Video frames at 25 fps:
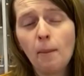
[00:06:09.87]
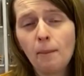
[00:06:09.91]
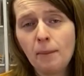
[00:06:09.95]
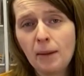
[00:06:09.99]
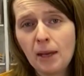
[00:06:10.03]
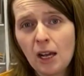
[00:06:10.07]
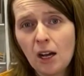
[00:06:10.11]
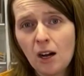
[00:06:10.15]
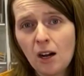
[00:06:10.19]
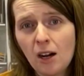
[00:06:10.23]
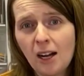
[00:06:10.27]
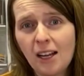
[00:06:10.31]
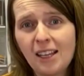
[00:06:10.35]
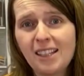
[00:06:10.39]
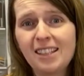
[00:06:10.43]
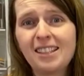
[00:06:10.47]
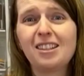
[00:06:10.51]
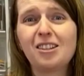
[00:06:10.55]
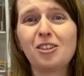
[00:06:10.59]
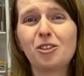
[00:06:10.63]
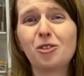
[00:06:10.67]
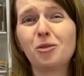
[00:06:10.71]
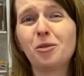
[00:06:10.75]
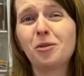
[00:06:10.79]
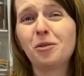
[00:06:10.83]
beyond,
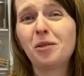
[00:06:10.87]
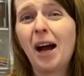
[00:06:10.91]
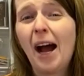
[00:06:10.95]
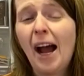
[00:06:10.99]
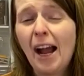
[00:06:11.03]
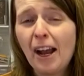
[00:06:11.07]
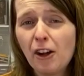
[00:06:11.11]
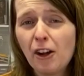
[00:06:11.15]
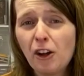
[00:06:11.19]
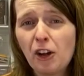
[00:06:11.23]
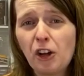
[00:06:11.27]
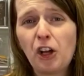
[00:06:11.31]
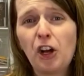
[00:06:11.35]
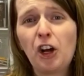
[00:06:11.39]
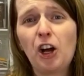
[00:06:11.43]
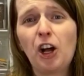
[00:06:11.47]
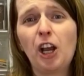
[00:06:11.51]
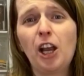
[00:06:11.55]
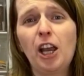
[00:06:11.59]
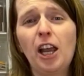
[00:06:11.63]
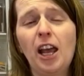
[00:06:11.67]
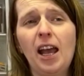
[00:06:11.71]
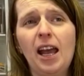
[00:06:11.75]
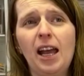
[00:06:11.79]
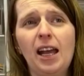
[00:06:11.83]
you know,
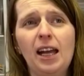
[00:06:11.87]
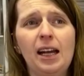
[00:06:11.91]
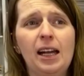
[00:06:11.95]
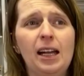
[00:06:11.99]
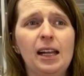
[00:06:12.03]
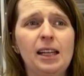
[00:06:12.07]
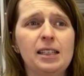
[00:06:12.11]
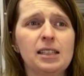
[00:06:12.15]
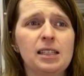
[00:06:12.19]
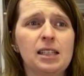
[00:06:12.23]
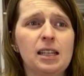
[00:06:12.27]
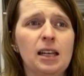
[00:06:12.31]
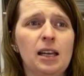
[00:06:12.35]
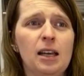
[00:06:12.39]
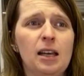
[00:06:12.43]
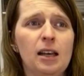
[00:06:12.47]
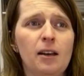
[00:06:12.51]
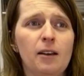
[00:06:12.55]
iron-on and